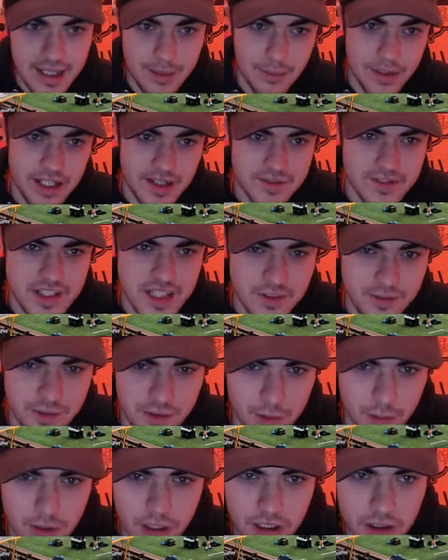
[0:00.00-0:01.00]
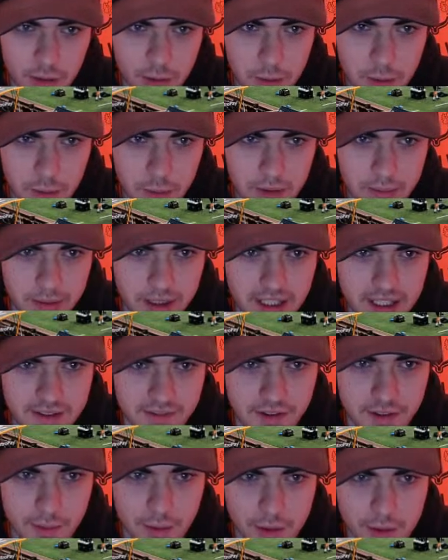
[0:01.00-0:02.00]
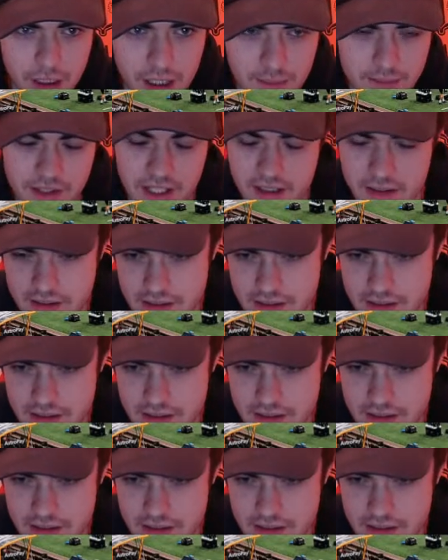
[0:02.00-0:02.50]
and we have said for a while, we believe it will come down